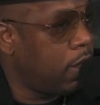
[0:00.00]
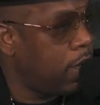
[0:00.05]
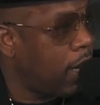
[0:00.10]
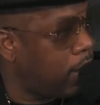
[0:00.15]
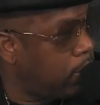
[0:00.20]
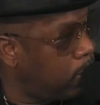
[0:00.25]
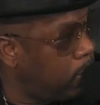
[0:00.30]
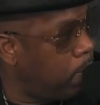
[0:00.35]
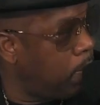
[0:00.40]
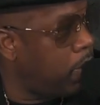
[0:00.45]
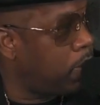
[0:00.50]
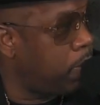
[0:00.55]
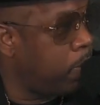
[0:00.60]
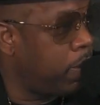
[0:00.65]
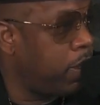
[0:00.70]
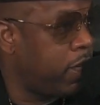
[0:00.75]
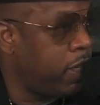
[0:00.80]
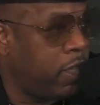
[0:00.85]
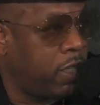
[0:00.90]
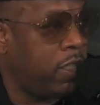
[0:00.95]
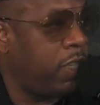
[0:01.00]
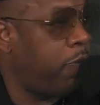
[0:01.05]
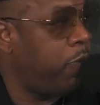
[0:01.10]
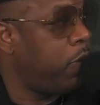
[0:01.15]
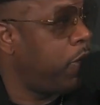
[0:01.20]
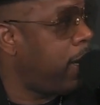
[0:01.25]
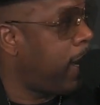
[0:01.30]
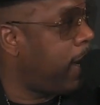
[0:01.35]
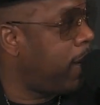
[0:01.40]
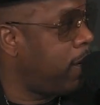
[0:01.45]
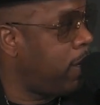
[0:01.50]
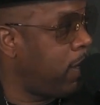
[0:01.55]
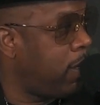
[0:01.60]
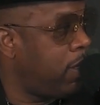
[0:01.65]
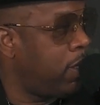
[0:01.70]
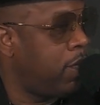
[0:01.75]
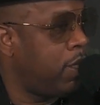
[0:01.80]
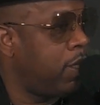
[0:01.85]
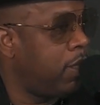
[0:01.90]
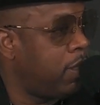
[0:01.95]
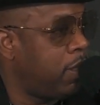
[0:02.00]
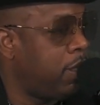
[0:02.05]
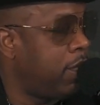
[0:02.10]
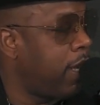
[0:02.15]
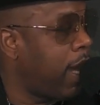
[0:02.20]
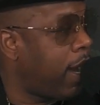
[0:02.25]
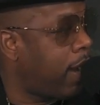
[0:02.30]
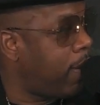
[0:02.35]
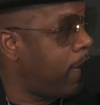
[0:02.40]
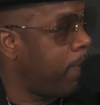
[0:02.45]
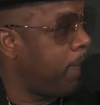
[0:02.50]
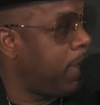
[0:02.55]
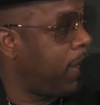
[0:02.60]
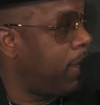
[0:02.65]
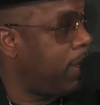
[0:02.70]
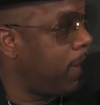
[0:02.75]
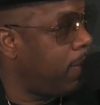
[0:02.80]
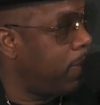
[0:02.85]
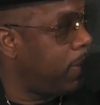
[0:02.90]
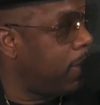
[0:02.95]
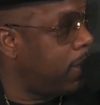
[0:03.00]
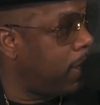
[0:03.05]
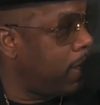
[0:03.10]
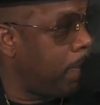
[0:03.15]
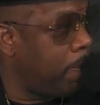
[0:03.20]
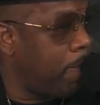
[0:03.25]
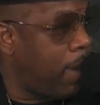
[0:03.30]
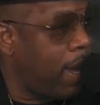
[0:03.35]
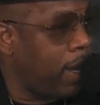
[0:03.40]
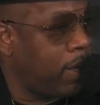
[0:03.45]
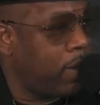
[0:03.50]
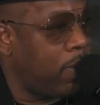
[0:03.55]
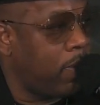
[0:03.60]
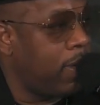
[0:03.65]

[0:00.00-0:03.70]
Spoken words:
not too much money. Because if you're not good, you're not going to be good when you come back.